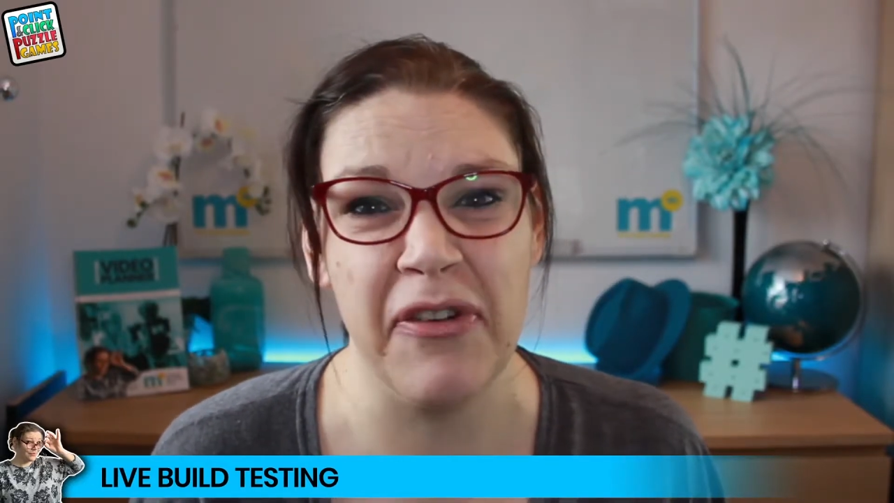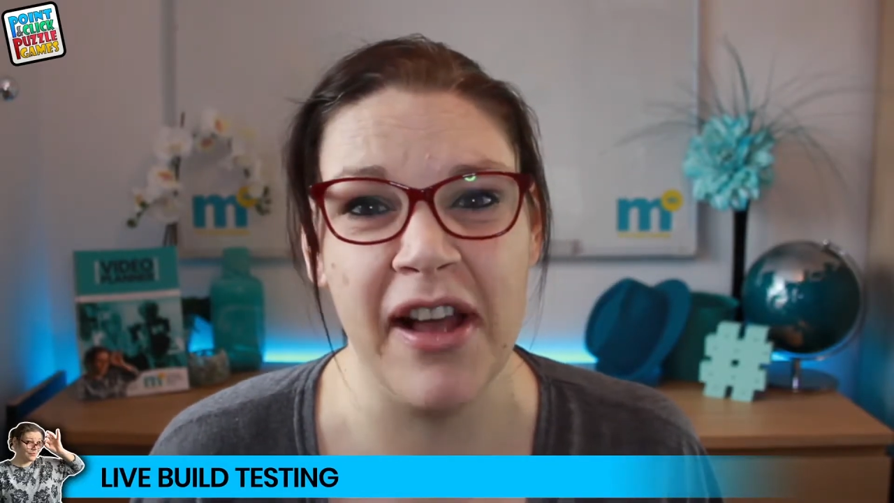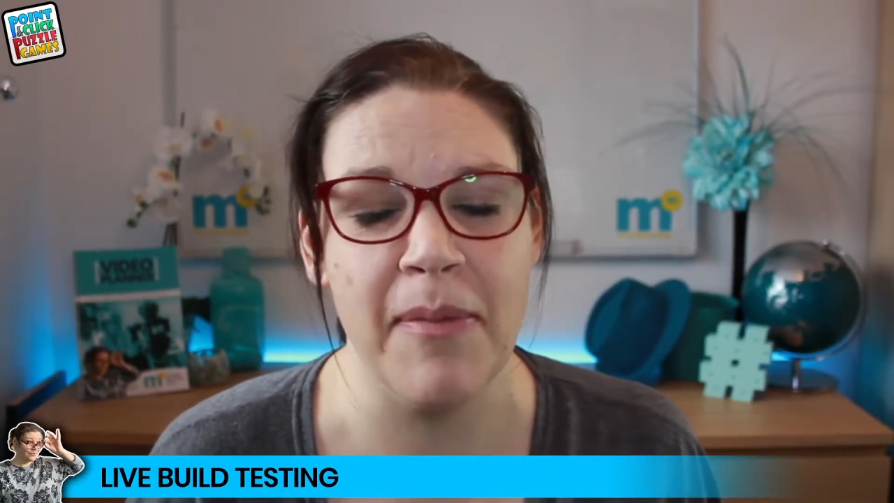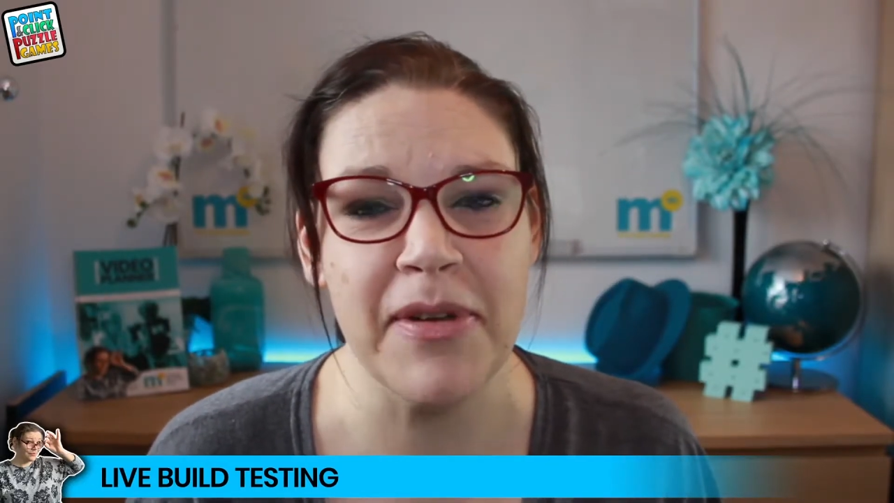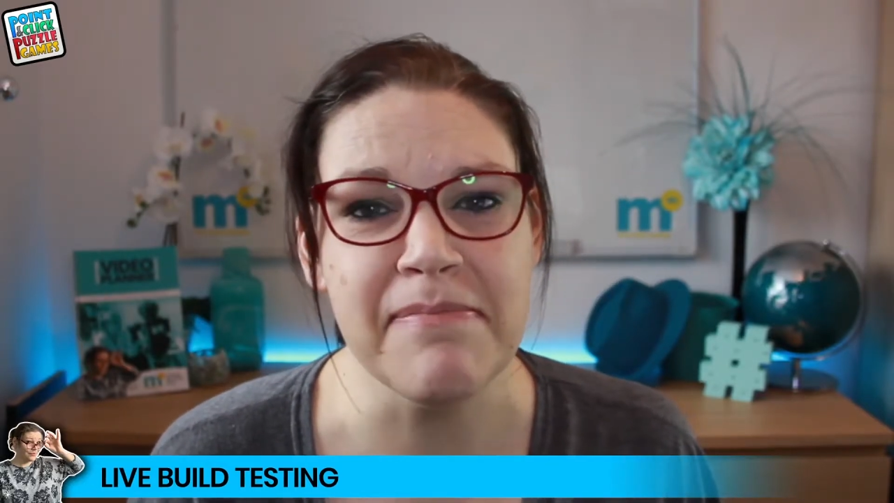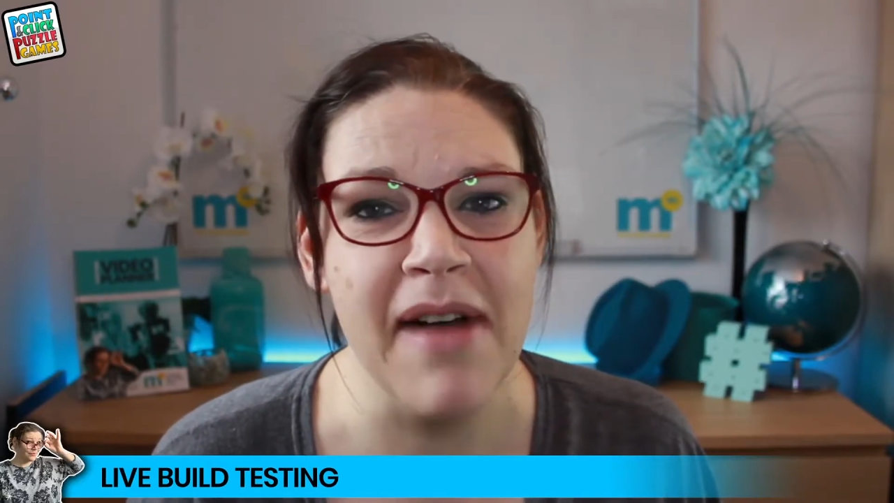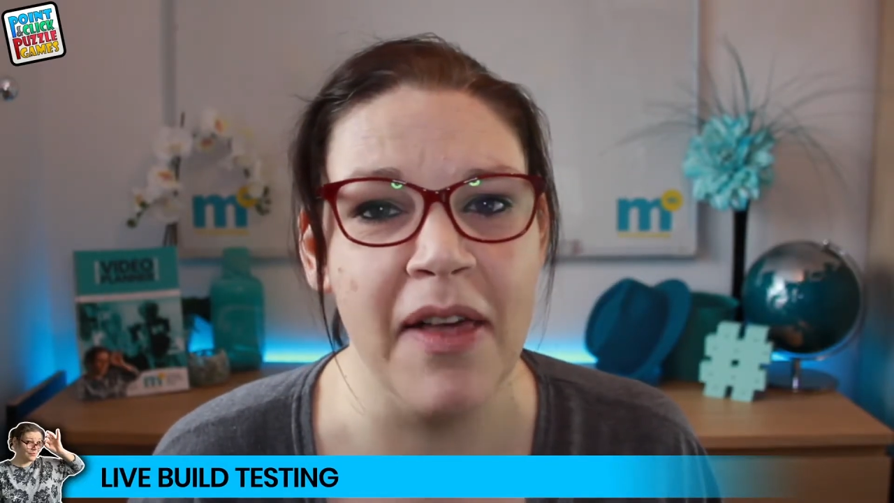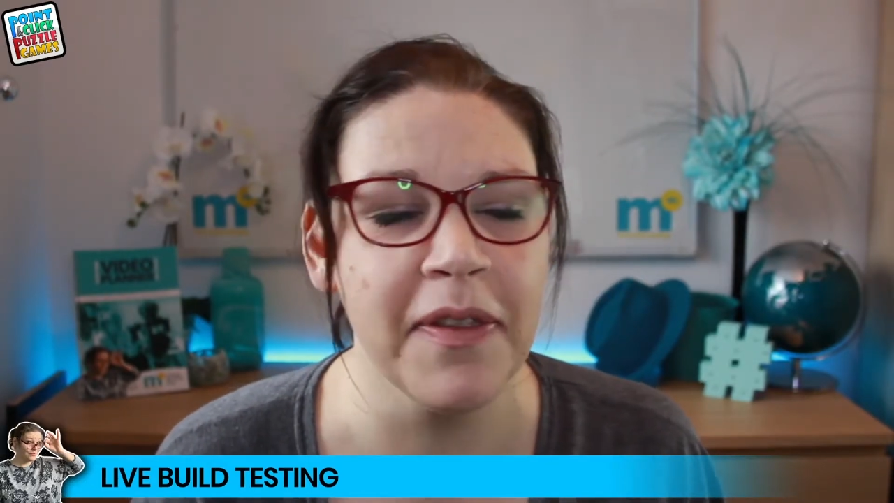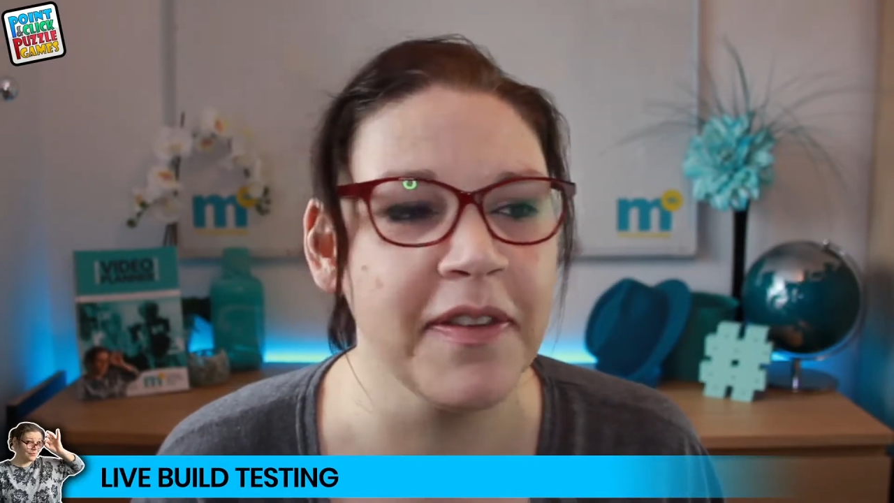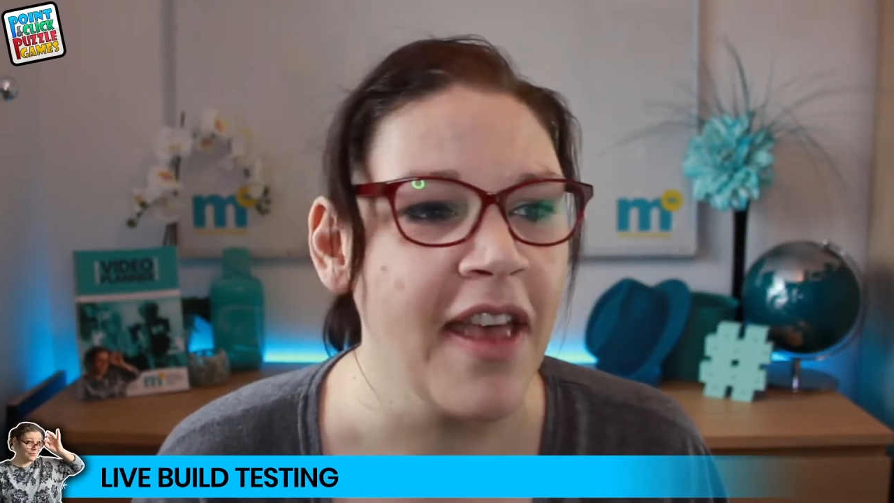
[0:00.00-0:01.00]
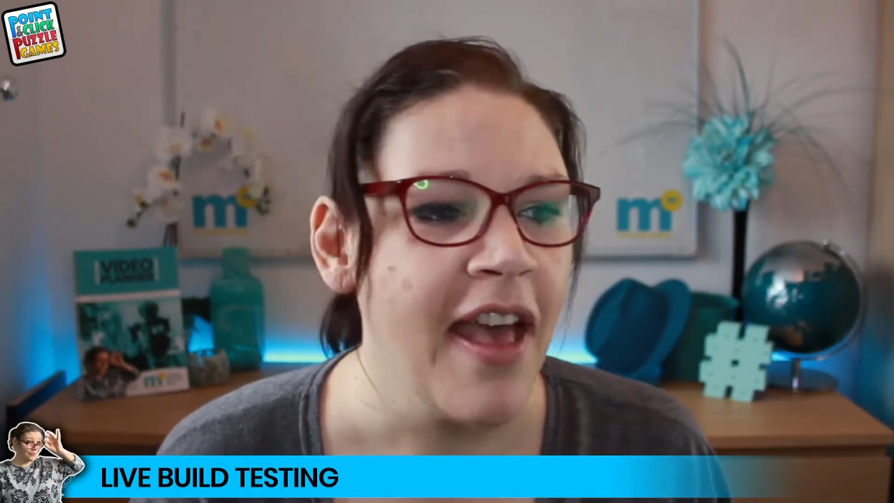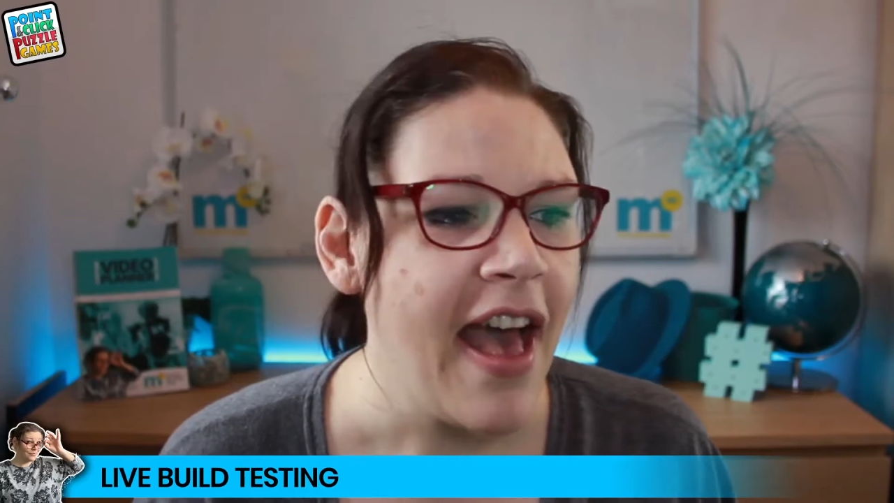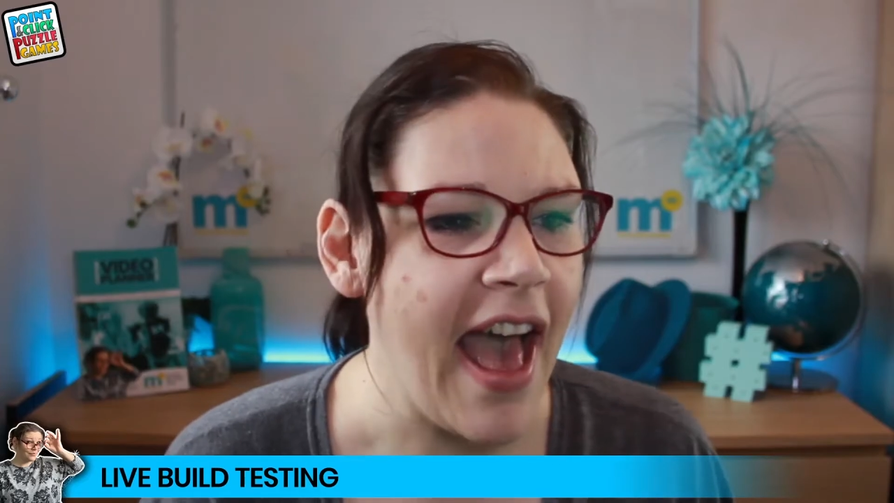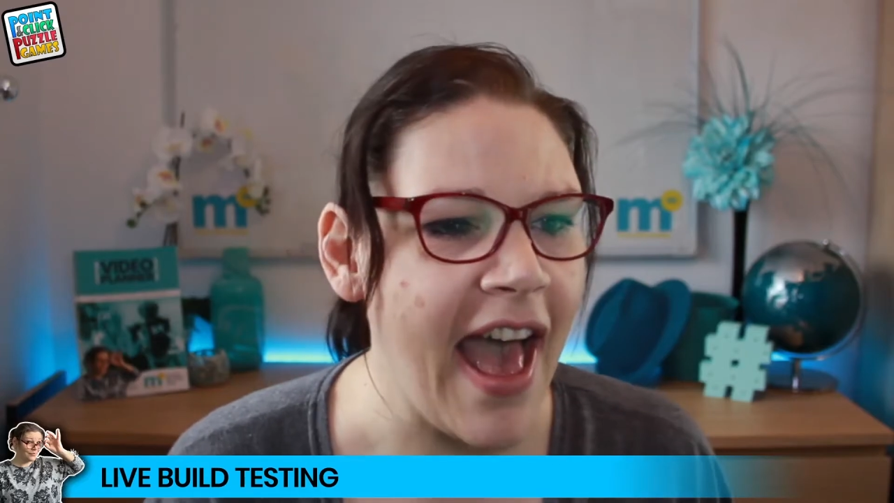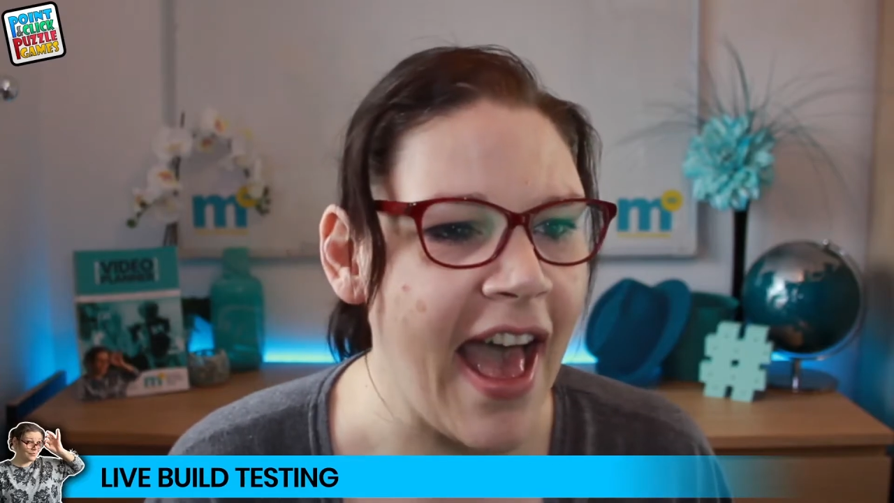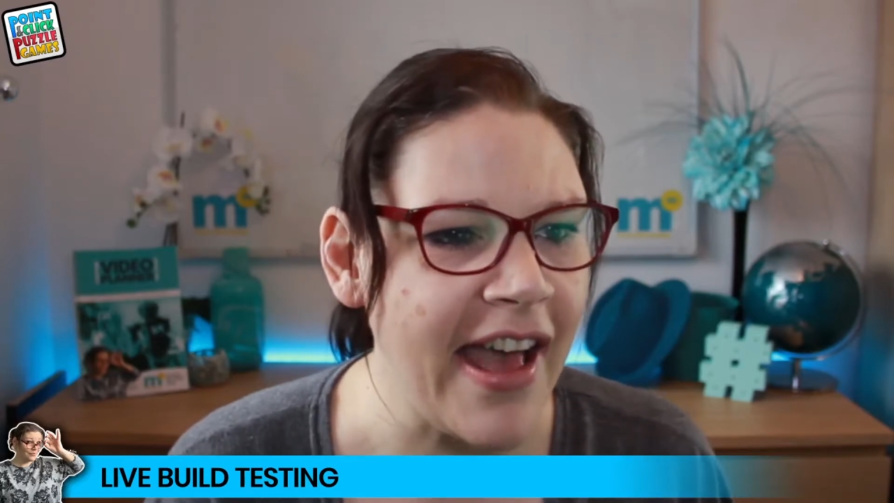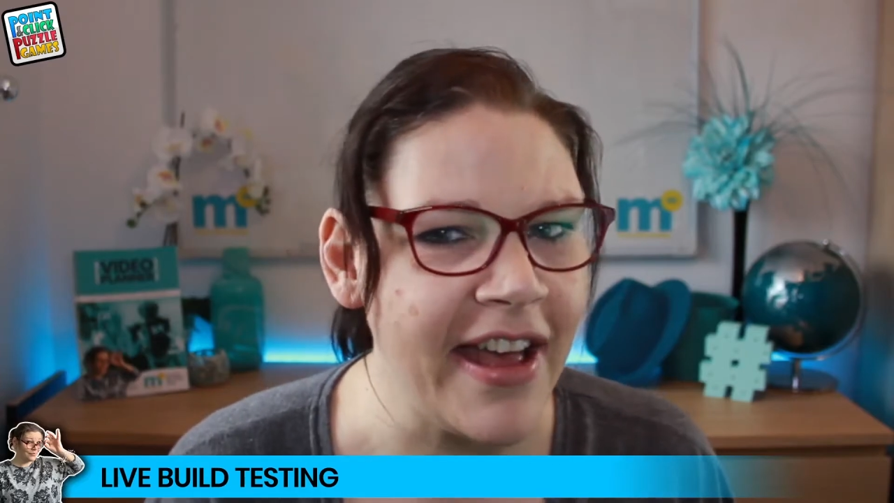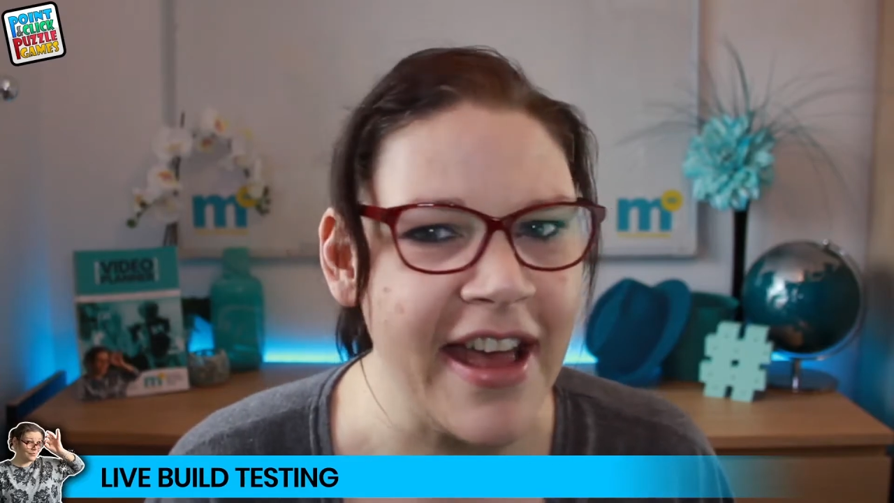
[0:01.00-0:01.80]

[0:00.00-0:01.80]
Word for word: a couple of months uh,